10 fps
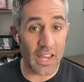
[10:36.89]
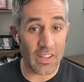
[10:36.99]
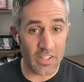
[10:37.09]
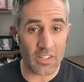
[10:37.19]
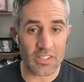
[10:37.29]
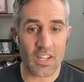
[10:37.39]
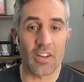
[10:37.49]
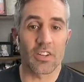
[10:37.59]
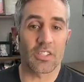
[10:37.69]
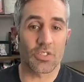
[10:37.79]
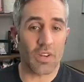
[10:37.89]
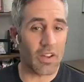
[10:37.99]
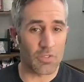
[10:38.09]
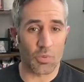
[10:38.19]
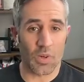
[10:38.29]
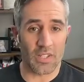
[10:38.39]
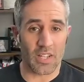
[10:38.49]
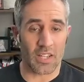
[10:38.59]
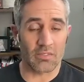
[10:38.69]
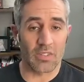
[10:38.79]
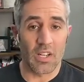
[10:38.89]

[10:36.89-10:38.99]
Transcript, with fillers: and their entire history after one date.